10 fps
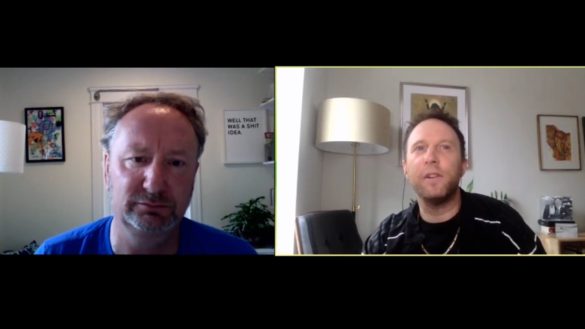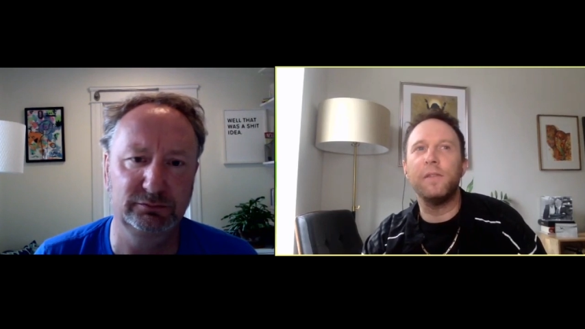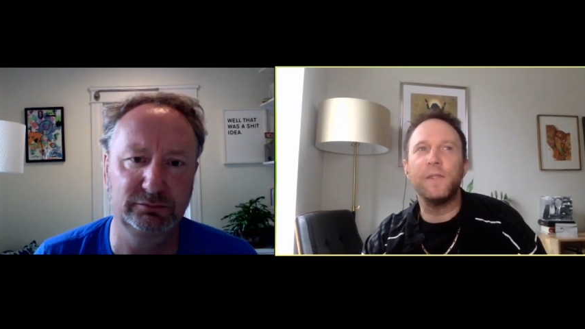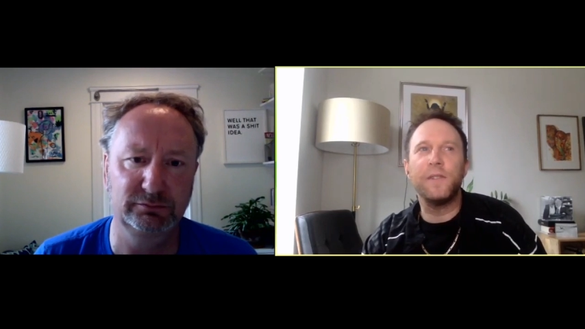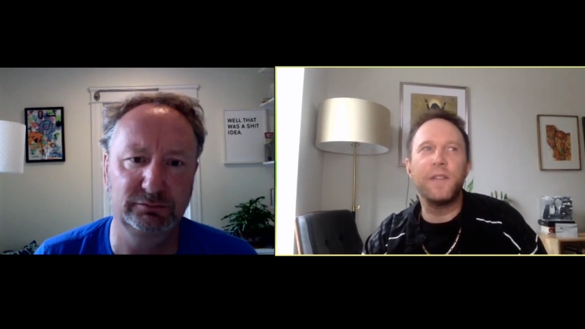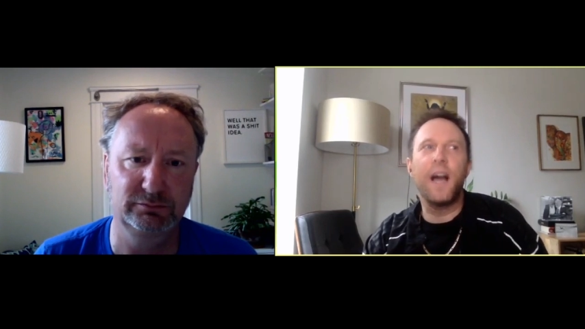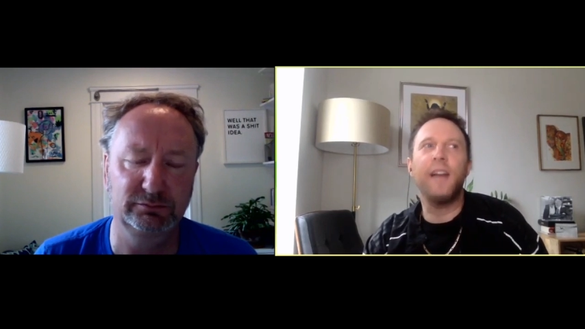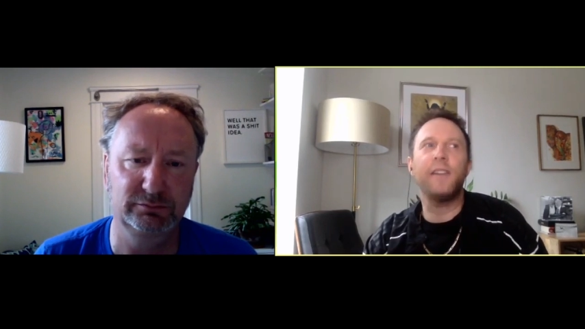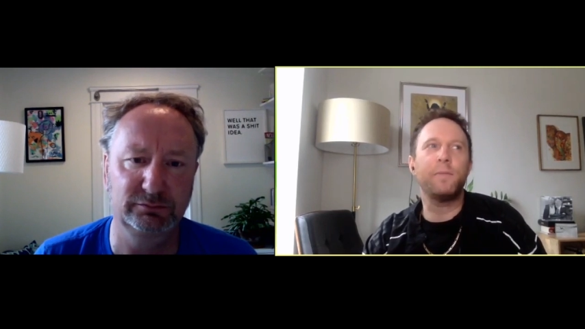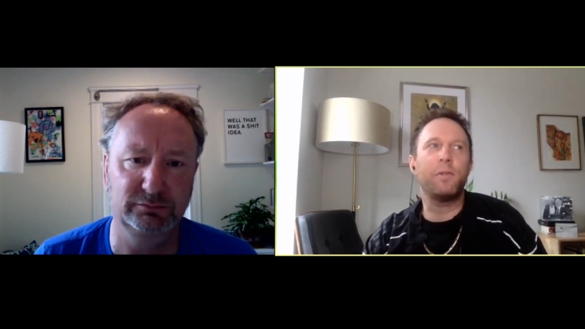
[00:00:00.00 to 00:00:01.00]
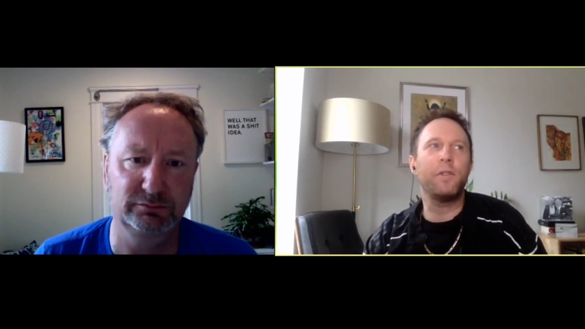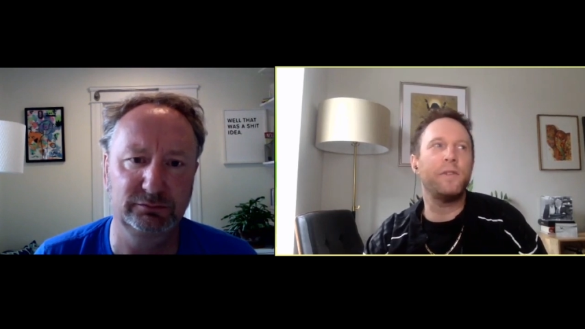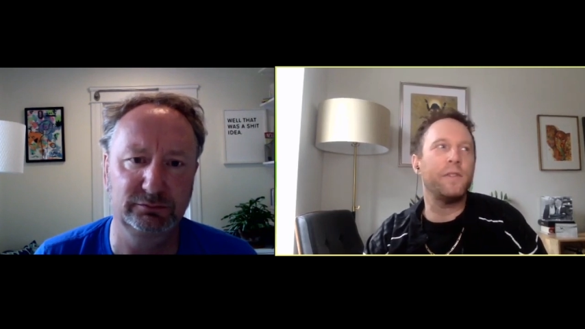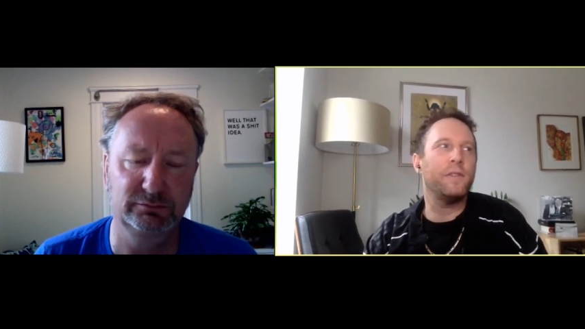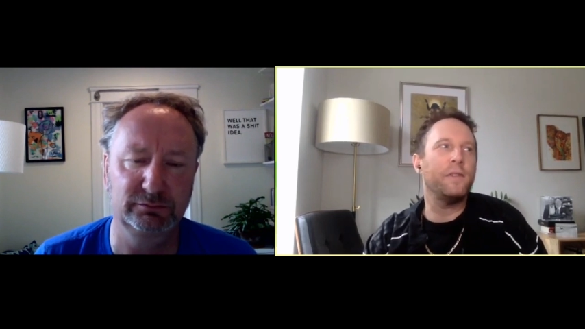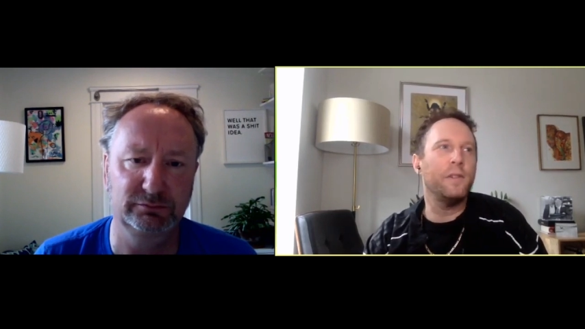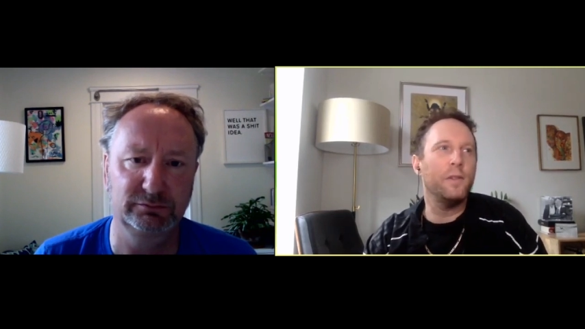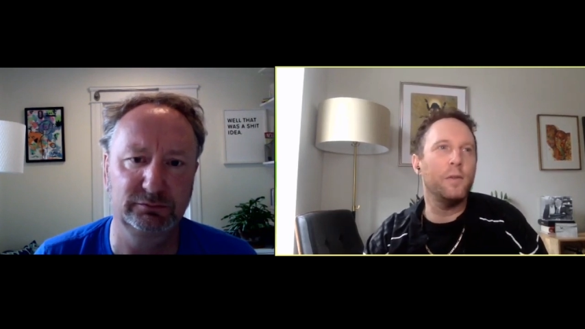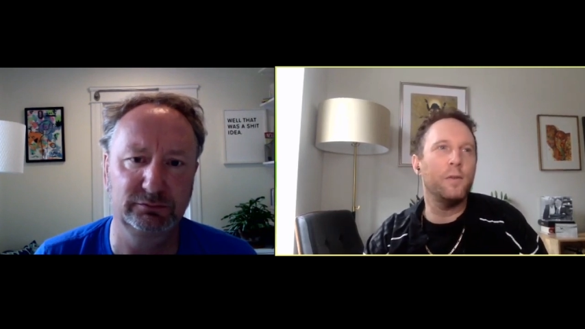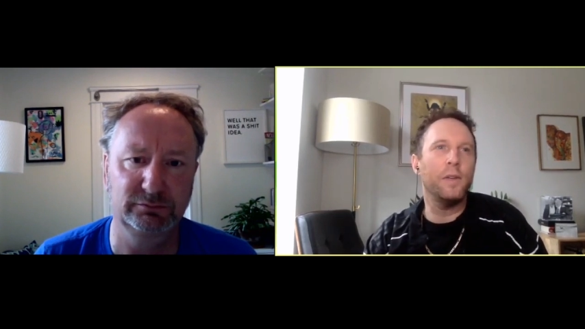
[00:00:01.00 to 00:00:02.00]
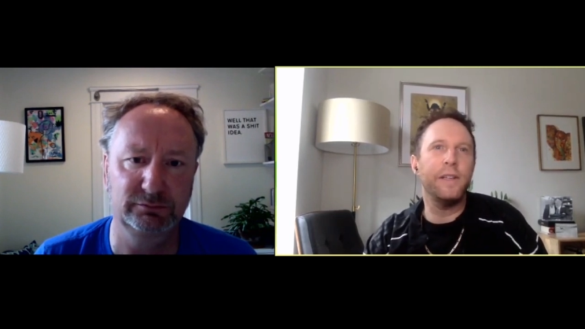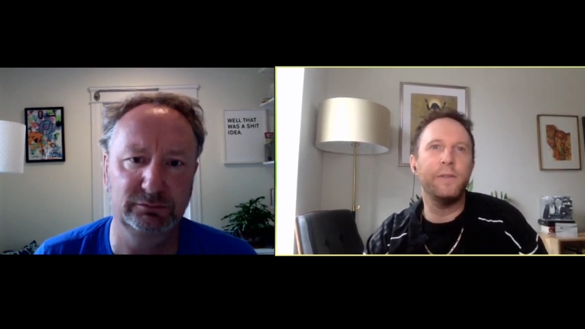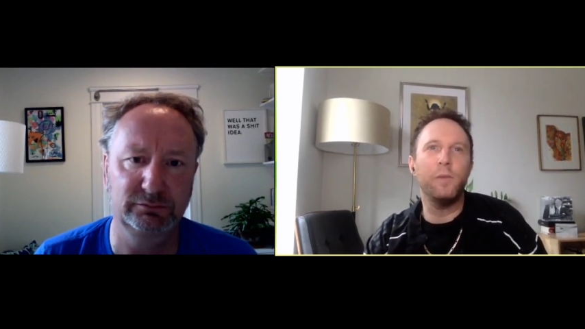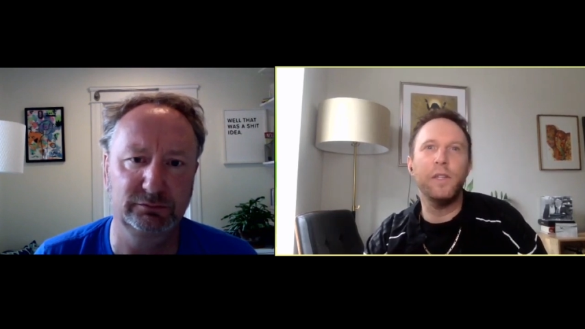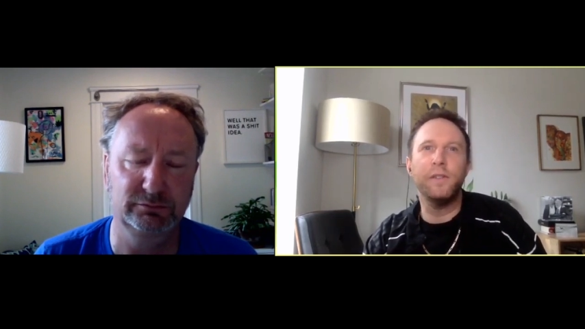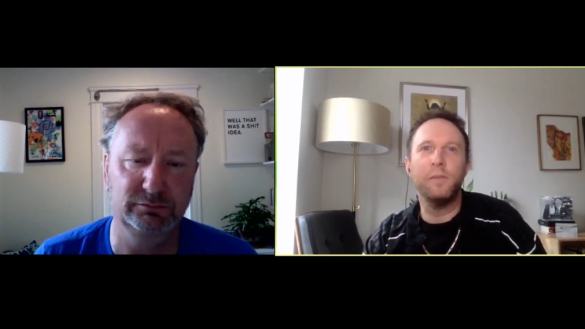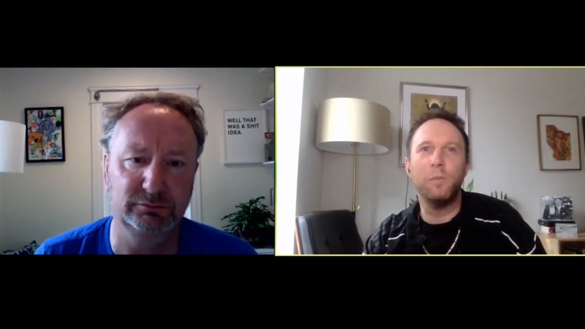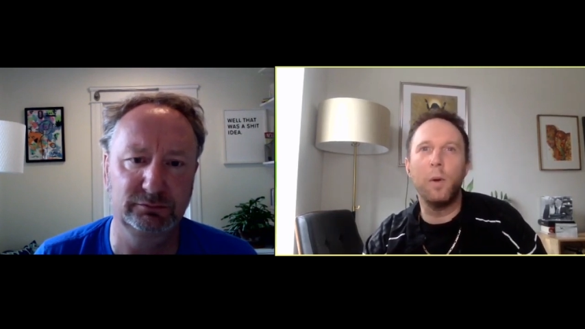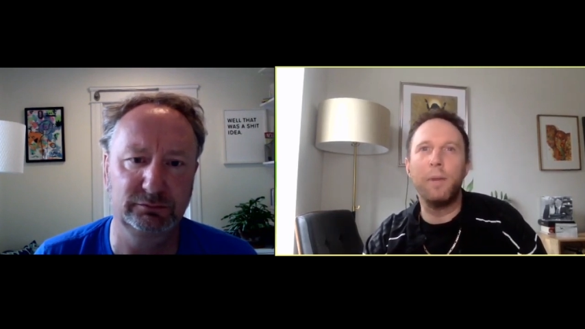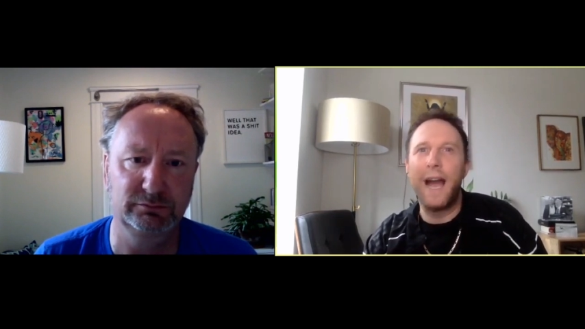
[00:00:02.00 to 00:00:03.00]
Speaker 1: of a Scottish person who has wielded more